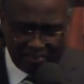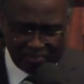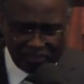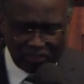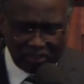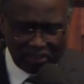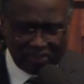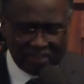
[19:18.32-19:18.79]
him
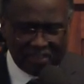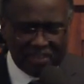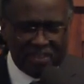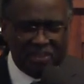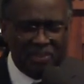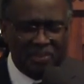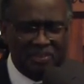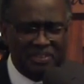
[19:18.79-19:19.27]
for a
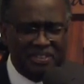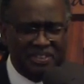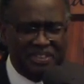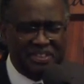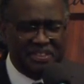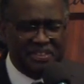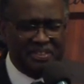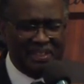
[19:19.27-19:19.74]
renewed
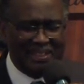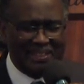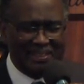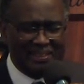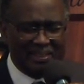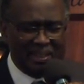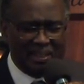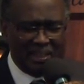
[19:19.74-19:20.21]

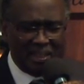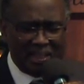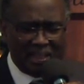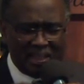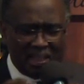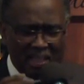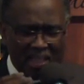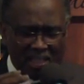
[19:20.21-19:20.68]
strength
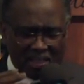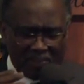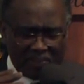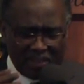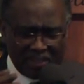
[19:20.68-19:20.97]
and a